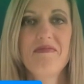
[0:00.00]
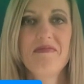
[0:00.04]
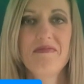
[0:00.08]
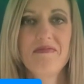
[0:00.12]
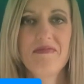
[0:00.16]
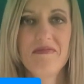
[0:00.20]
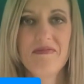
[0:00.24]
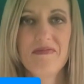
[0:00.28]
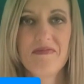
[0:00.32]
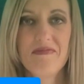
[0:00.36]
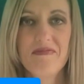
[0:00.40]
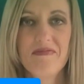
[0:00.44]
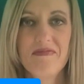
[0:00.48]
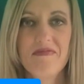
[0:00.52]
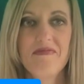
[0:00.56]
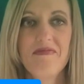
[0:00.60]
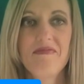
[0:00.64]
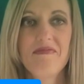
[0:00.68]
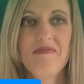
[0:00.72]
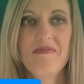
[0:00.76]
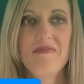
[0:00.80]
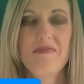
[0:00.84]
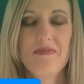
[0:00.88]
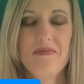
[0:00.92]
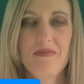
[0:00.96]

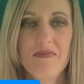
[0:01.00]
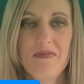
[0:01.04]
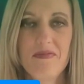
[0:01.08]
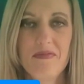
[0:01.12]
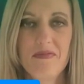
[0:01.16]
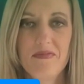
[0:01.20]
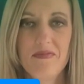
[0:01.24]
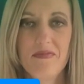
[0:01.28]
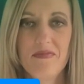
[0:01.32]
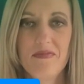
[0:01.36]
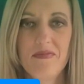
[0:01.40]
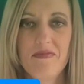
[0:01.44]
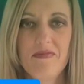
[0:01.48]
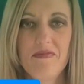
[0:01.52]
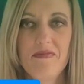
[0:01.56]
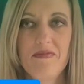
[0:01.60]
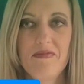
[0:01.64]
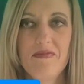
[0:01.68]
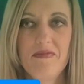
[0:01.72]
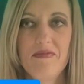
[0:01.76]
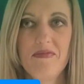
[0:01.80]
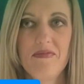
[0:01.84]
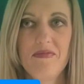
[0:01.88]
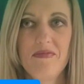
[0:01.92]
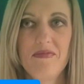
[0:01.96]

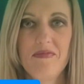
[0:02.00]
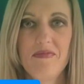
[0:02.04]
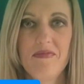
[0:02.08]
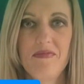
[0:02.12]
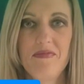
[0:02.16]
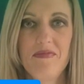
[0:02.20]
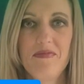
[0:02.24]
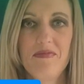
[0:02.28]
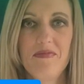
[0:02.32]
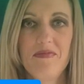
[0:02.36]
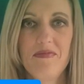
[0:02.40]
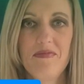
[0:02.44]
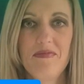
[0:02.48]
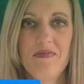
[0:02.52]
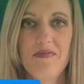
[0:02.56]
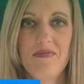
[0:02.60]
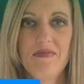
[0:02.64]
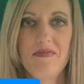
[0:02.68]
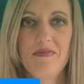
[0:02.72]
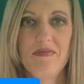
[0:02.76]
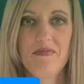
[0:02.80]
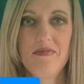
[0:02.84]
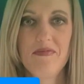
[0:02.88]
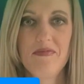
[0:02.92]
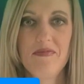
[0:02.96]

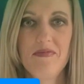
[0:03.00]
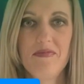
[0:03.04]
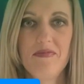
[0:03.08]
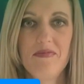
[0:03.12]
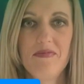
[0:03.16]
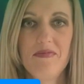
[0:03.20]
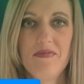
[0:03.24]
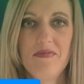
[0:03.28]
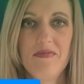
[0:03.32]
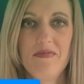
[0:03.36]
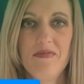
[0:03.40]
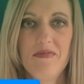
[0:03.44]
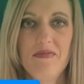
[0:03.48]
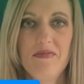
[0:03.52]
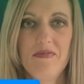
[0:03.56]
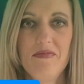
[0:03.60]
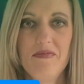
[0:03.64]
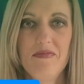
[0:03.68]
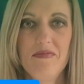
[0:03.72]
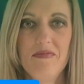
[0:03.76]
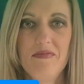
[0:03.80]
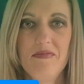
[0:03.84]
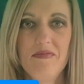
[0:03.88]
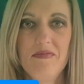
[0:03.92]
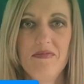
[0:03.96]

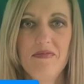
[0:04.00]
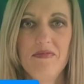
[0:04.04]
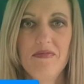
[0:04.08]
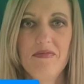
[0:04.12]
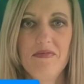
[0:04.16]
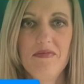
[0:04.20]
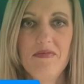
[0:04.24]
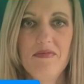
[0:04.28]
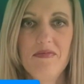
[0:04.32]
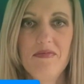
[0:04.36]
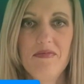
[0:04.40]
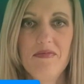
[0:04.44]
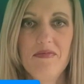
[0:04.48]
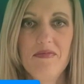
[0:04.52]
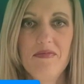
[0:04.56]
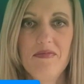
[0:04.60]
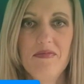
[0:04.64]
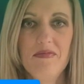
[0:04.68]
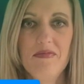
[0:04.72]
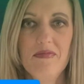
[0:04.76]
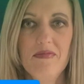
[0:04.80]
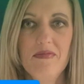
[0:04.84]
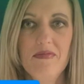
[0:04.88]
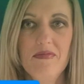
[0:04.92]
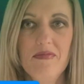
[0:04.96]

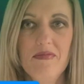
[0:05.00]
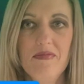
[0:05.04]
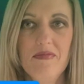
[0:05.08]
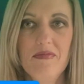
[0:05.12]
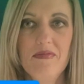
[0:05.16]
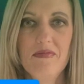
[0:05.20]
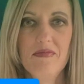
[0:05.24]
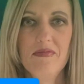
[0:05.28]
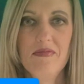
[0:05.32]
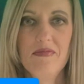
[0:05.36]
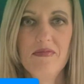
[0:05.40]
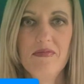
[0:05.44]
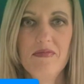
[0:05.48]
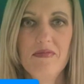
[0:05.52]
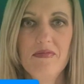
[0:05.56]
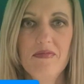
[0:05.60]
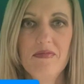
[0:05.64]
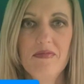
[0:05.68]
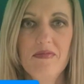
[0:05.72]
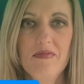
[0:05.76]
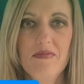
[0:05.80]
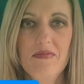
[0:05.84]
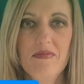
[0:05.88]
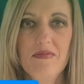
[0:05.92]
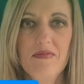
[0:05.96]

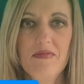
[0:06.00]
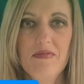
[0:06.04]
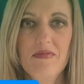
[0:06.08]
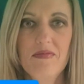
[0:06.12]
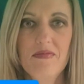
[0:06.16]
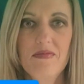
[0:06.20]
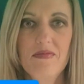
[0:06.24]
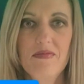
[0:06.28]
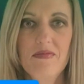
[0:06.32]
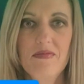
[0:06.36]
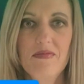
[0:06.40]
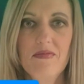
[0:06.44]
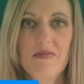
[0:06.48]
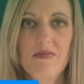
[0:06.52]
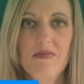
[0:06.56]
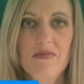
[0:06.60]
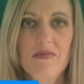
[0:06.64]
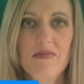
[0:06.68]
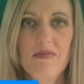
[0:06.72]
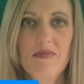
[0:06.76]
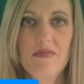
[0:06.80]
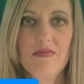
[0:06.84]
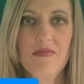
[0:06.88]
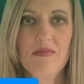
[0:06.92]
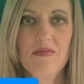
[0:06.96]
[no speech]